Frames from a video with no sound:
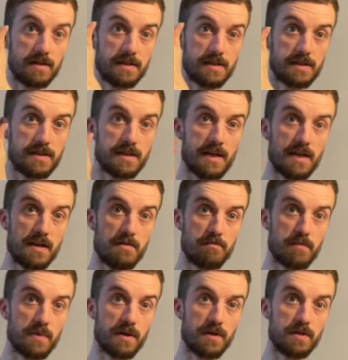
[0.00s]

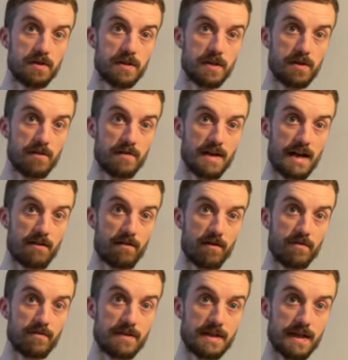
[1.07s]
seam to
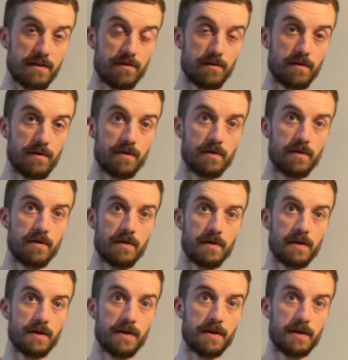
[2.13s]
narrow down
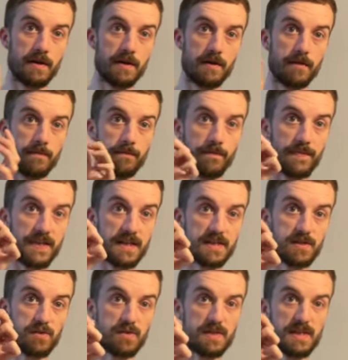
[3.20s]
this
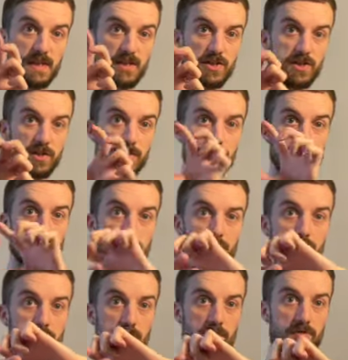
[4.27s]
sort of section
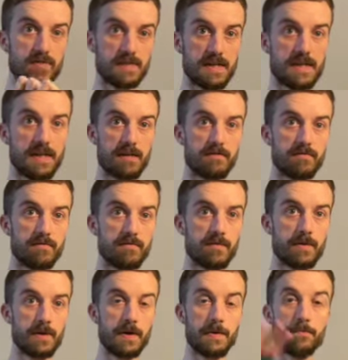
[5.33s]
across here.
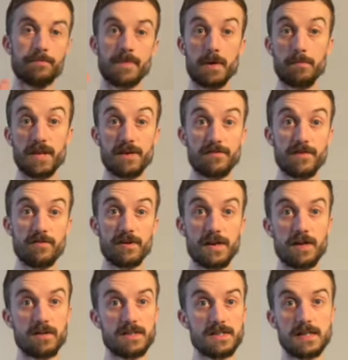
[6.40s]
But they fit really
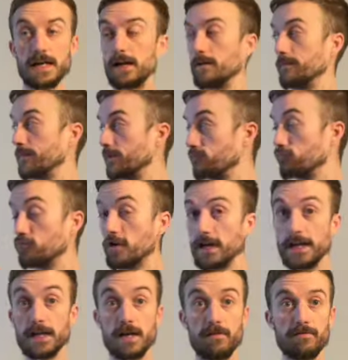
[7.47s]
nicely now. They're
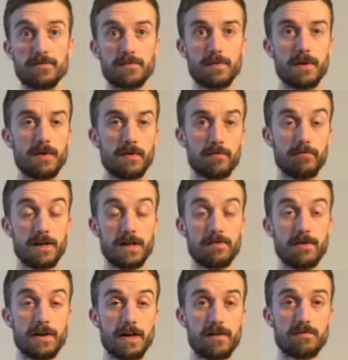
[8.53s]
really comfortable,
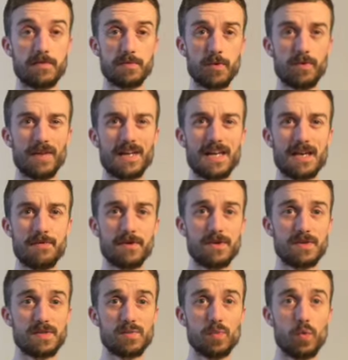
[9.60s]
really comfortable. They keep you
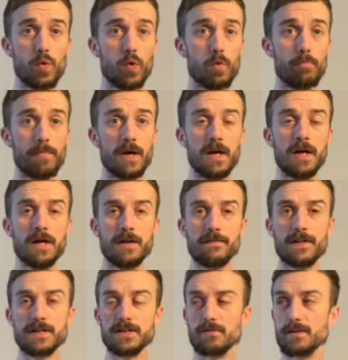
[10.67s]
nice and warm.
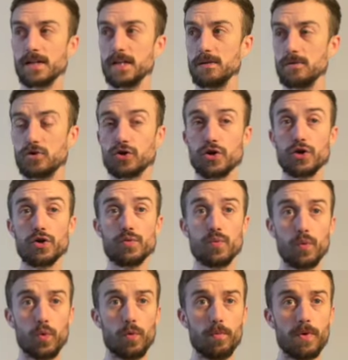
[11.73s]
They don't keep you too
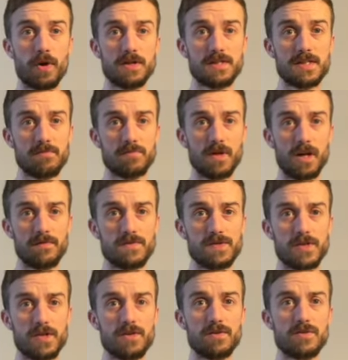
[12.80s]
warm like some gloves
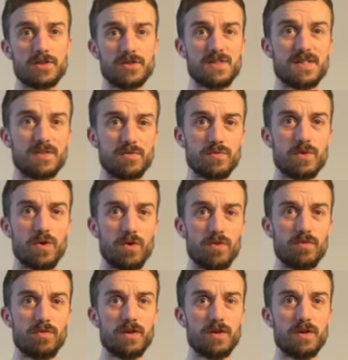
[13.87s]
do, because you still got